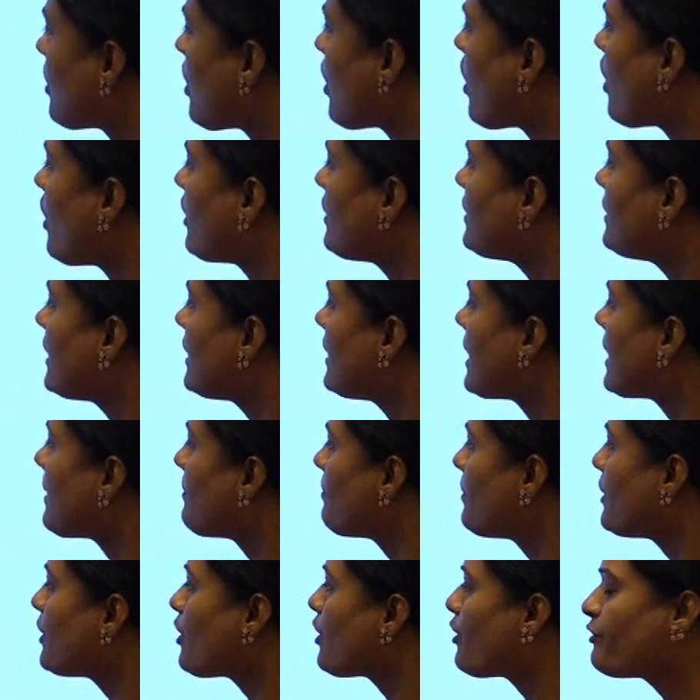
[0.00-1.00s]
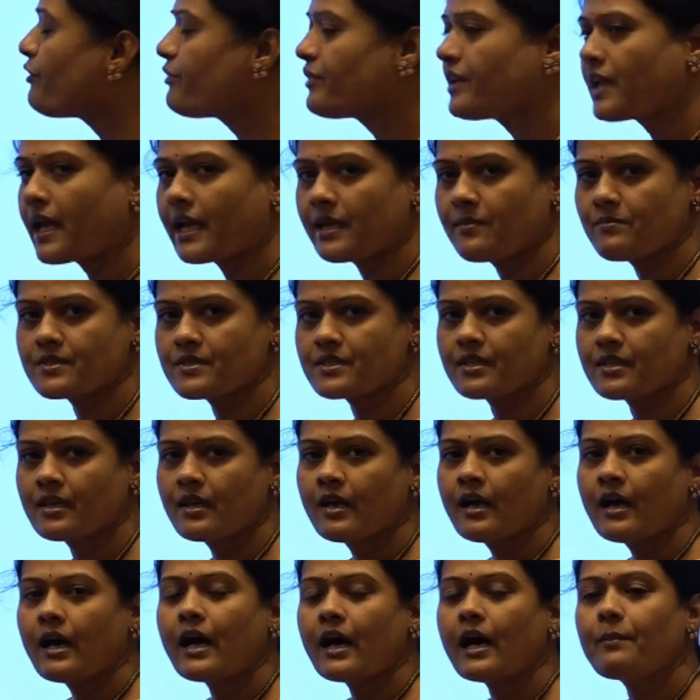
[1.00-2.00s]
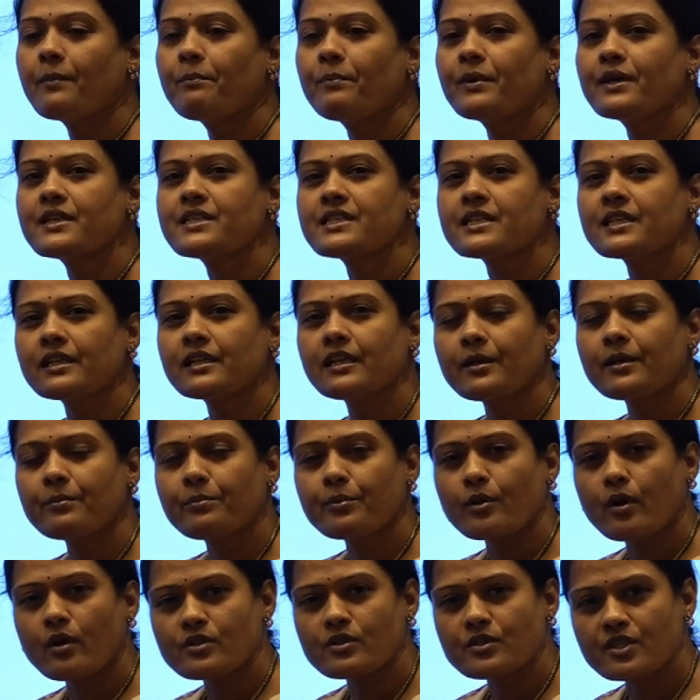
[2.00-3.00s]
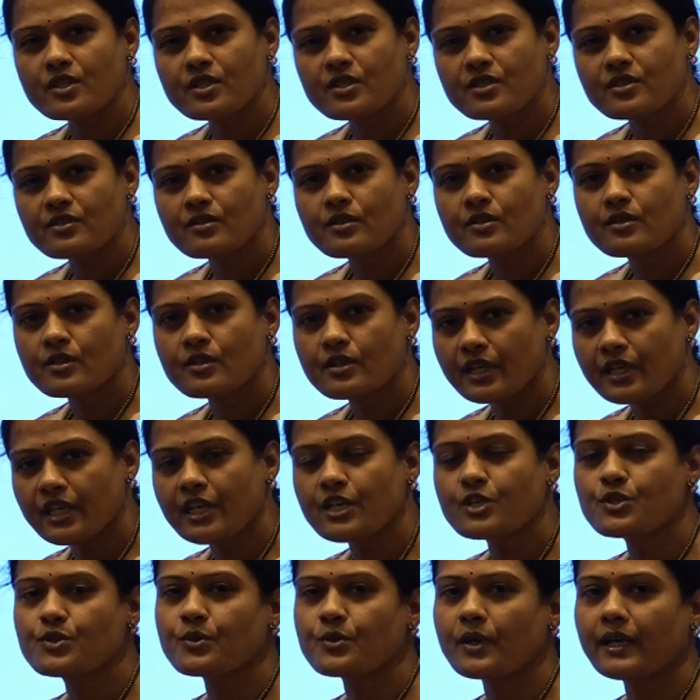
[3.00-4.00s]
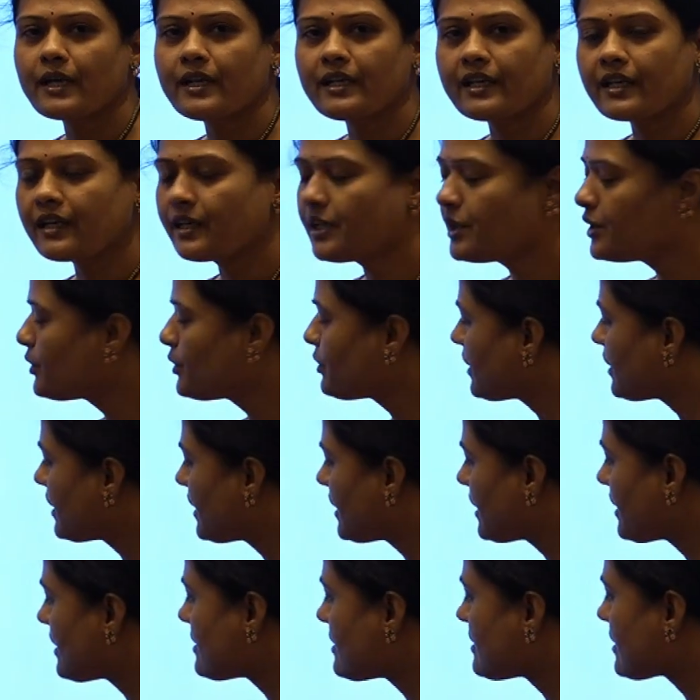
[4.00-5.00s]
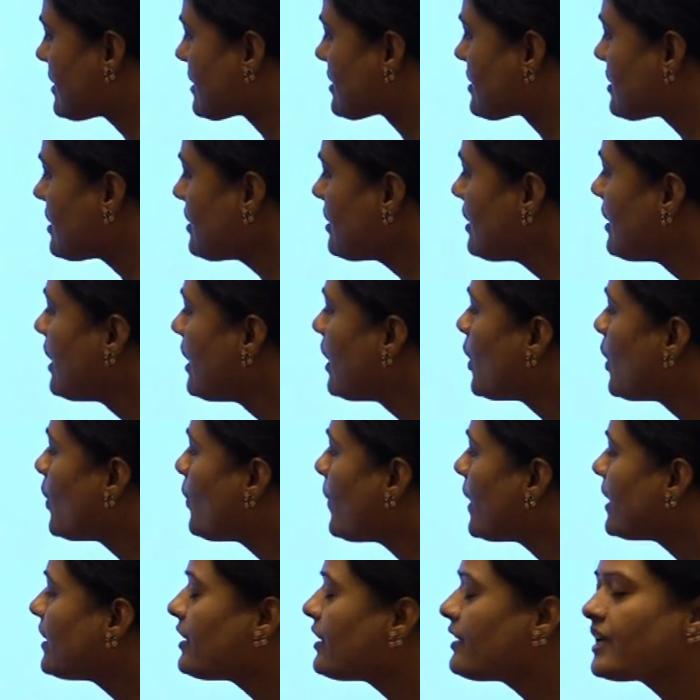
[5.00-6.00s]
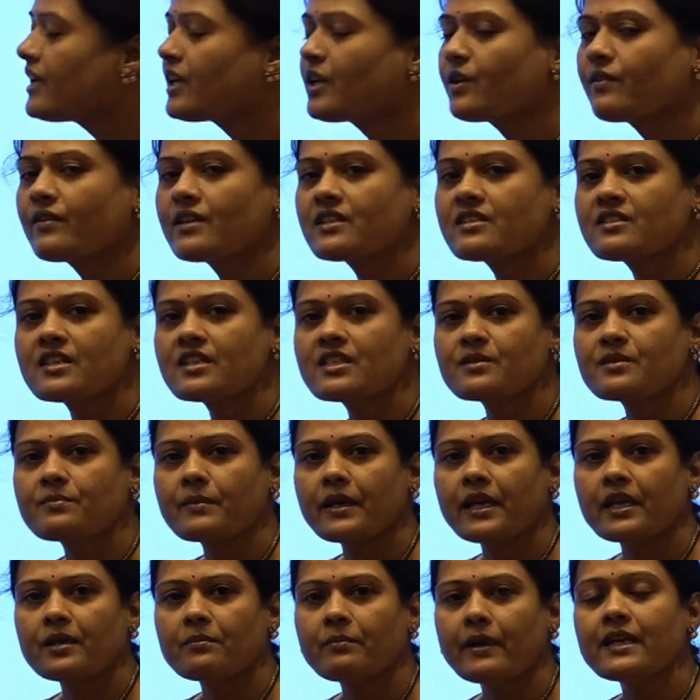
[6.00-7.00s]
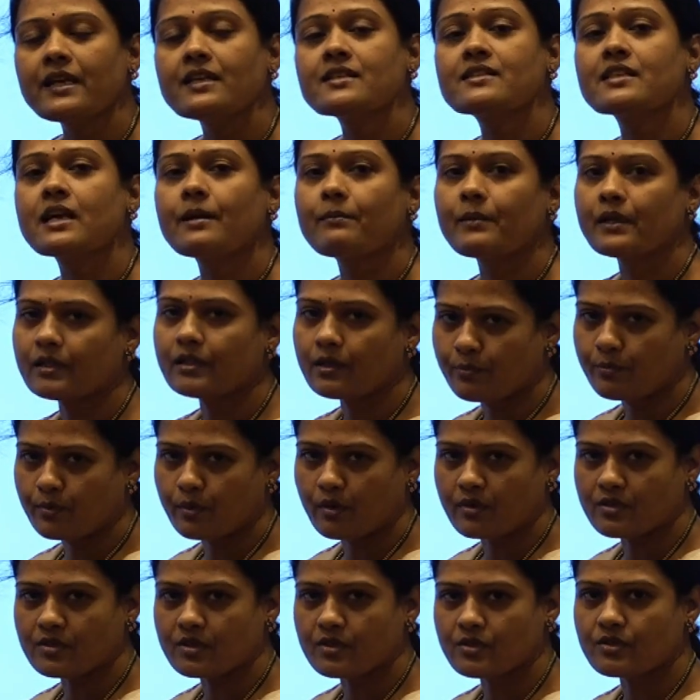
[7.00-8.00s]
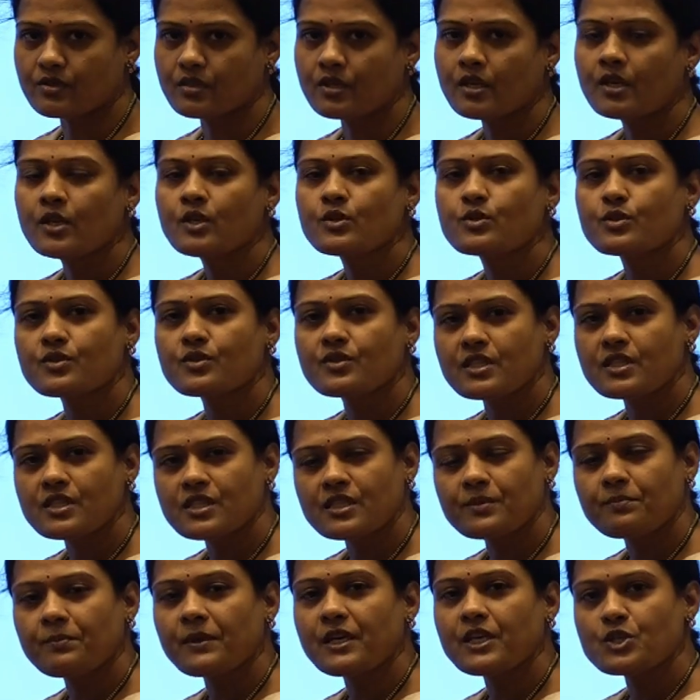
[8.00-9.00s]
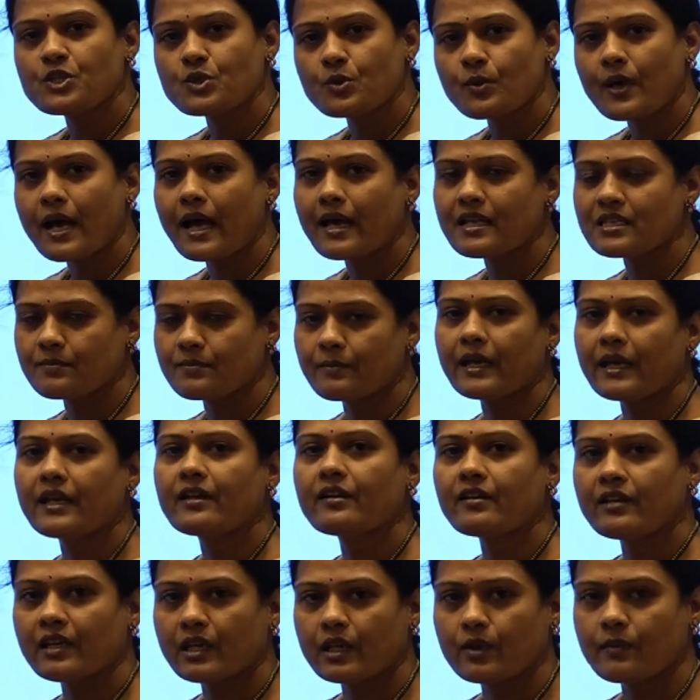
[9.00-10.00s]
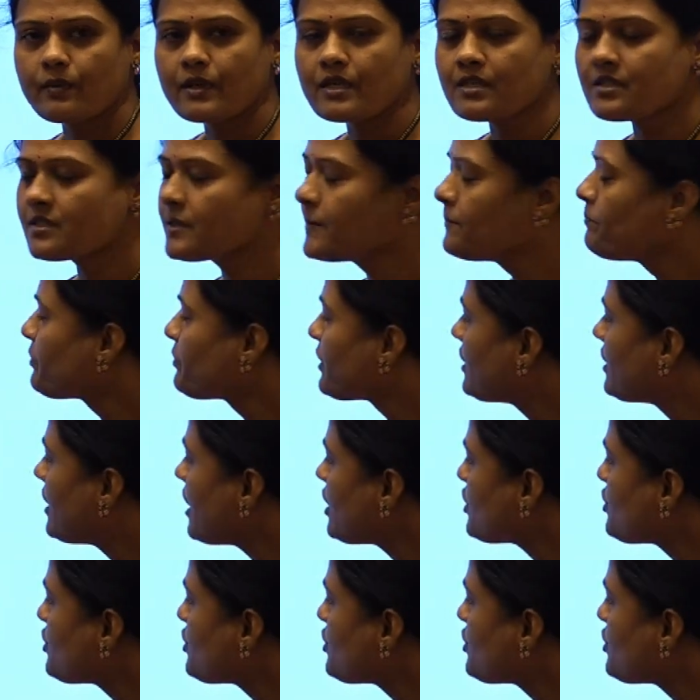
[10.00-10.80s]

on the number of times a particular process needs to enter into critical section when the request is made by some other process. So since P2 has made a request, there